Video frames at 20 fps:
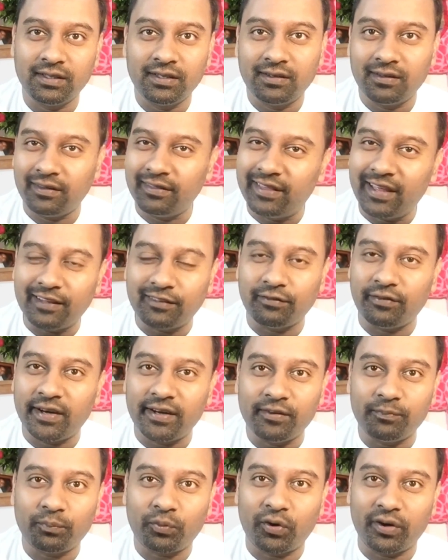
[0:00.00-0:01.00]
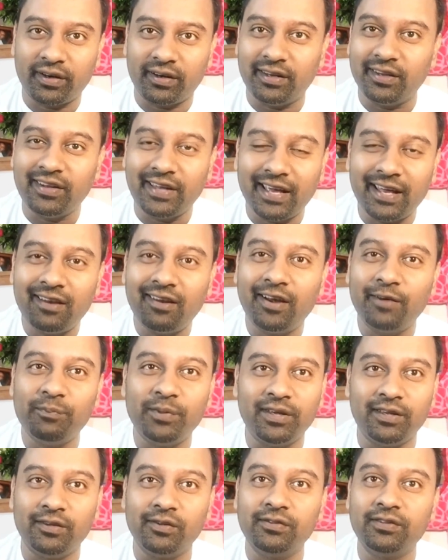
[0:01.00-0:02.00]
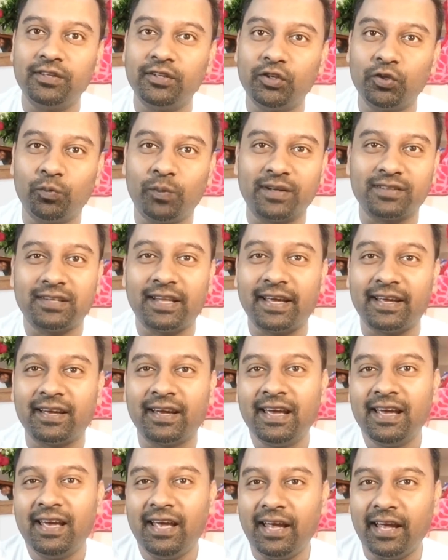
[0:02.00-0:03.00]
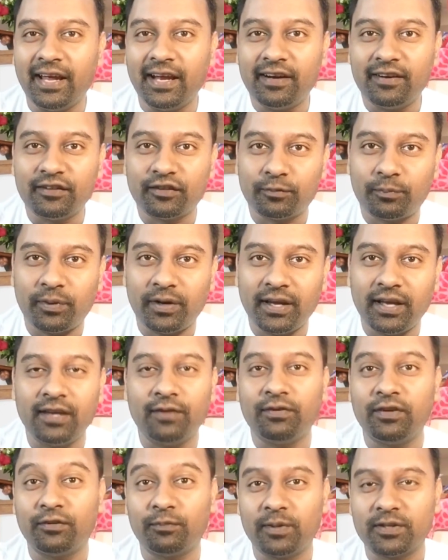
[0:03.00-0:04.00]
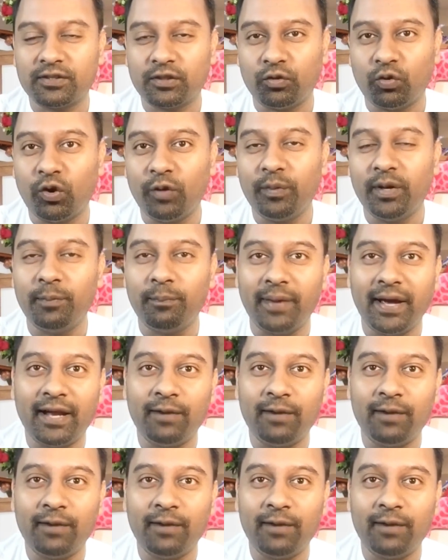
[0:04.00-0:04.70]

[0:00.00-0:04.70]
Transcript: That's very important. You cannot be using too much, like hairspray, if especially women, man,